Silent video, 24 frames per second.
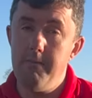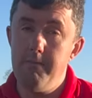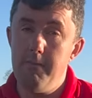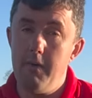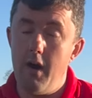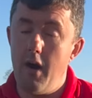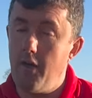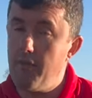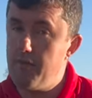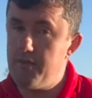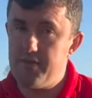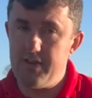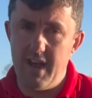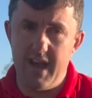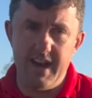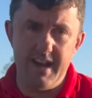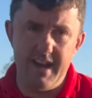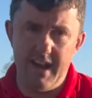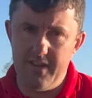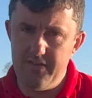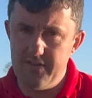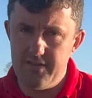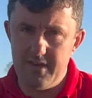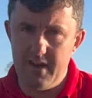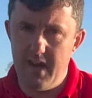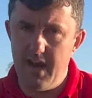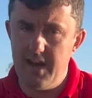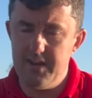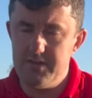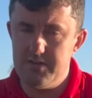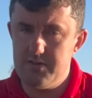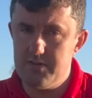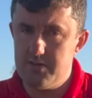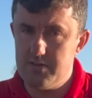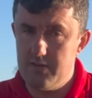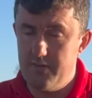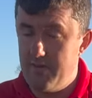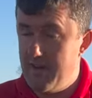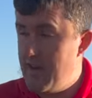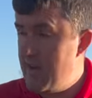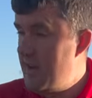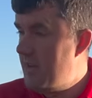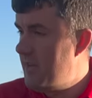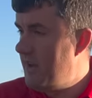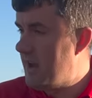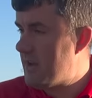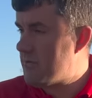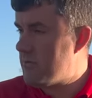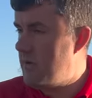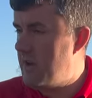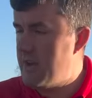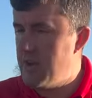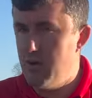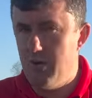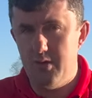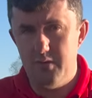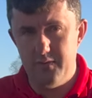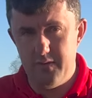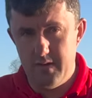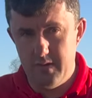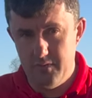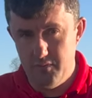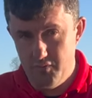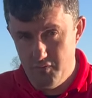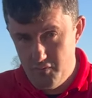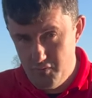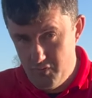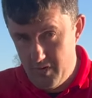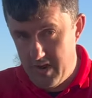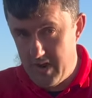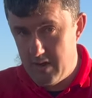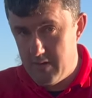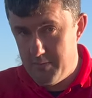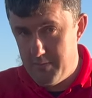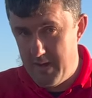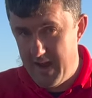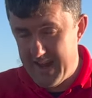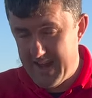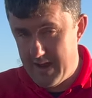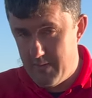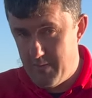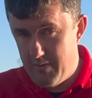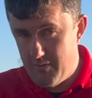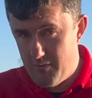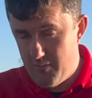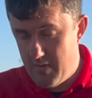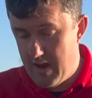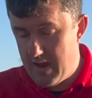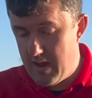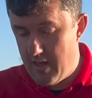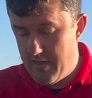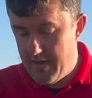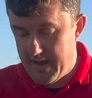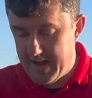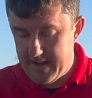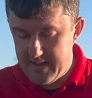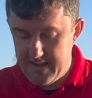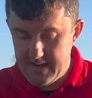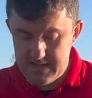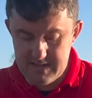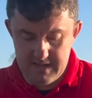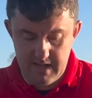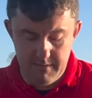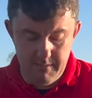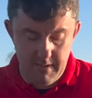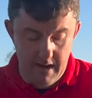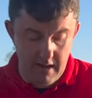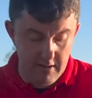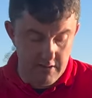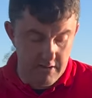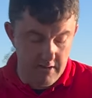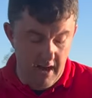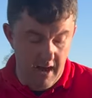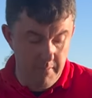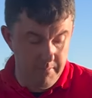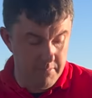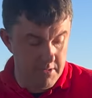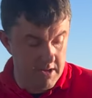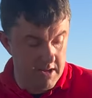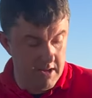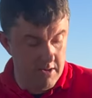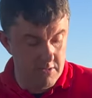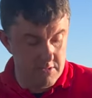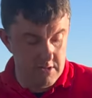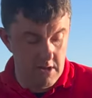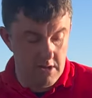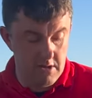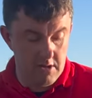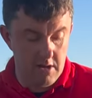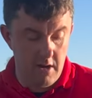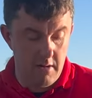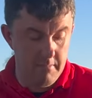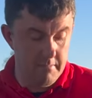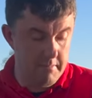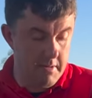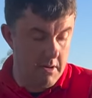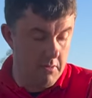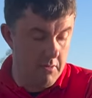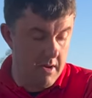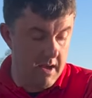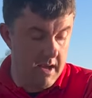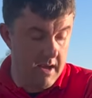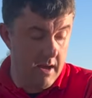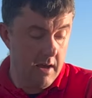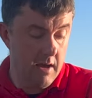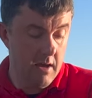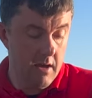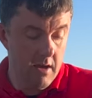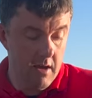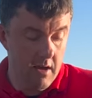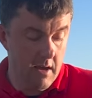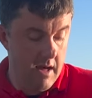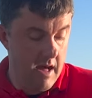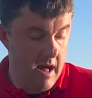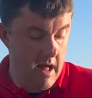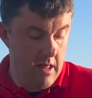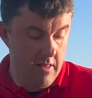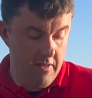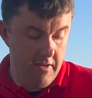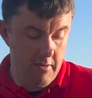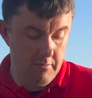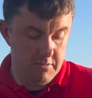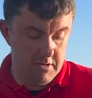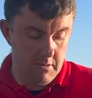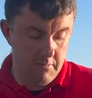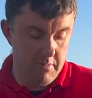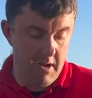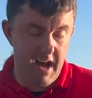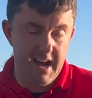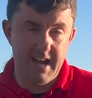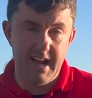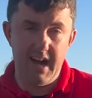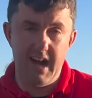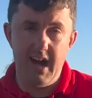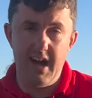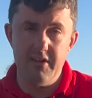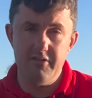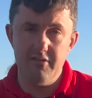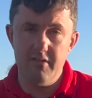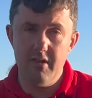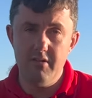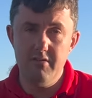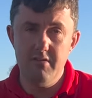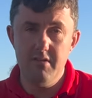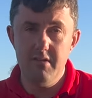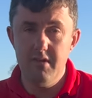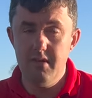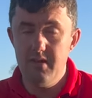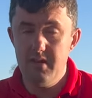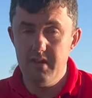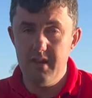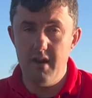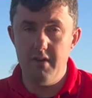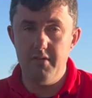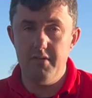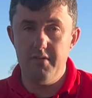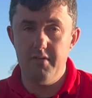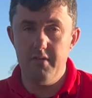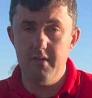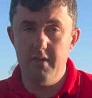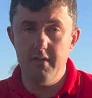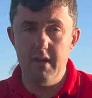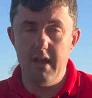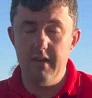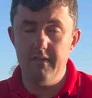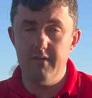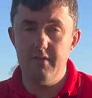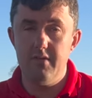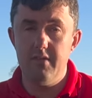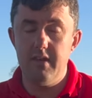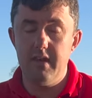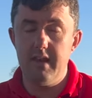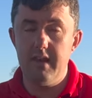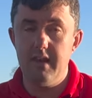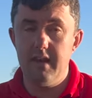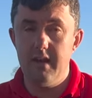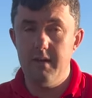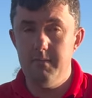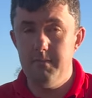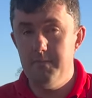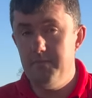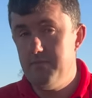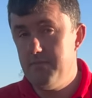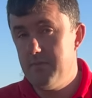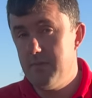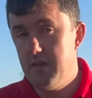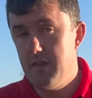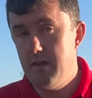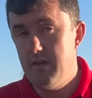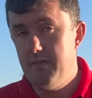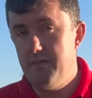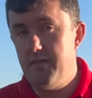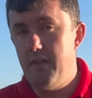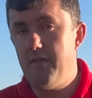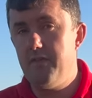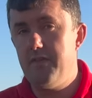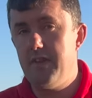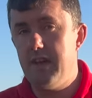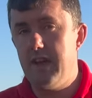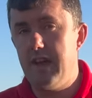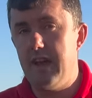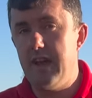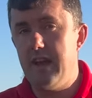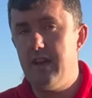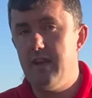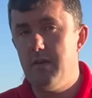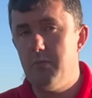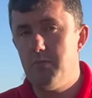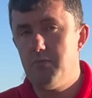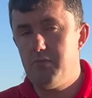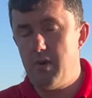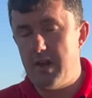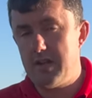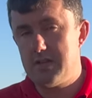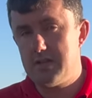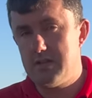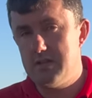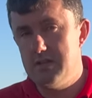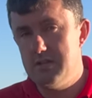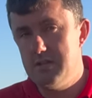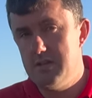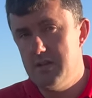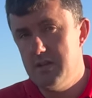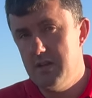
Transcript: on the second hand sites and stuff. That's what I use for real bagging with really thick elastic. But I'll happily use this combo here, anything up to black hydro, you know, even the 15 Preston